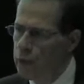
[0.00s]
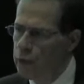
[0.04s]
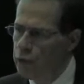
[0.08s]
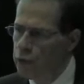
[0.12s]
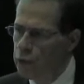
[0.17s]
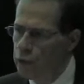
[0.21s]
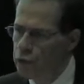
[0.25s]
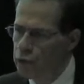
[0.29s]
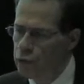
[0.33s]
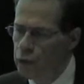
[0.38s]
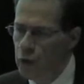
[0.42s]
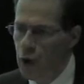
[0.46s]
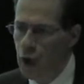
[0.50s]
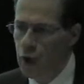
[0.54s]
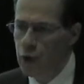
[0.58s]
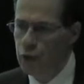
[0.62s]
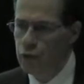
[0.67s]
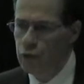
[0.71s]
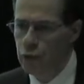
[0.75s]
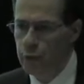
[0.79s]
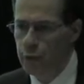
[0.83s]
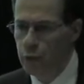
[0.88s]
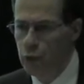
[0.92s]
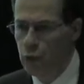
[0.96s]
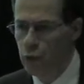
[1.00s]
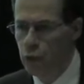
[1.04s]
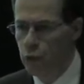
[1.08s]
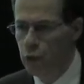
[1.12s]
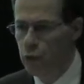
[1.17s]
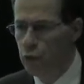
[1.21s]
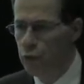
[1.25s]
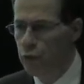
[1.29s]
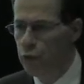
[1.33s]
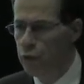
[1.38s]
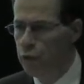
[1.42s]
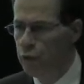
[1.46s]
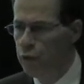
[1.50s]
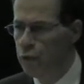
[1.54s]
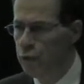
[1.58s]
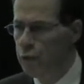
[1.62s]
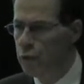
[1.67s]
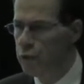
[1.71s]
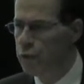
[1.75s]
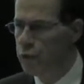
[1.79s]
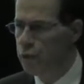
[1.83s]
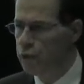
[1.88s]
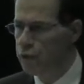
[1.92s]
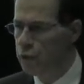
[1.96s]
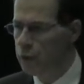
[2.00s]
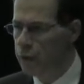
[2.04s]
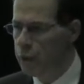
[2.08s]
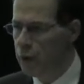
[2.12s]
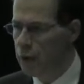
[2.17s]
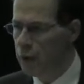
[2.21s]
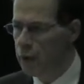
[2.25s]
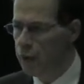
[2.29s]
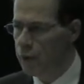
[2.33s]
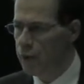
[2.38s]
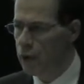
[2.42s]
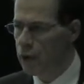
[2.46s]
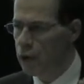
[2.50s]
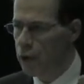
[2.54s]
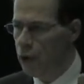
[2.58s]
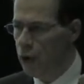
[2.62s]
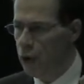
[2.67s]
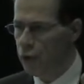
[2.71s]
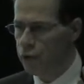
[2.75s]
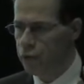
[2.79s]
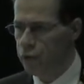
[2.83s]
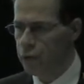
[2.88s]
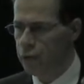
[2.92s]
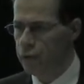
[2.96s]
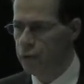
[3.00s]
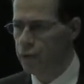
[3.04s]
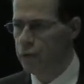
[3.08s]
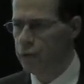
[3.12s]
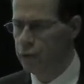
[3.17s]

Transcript: is it's going to move the cost of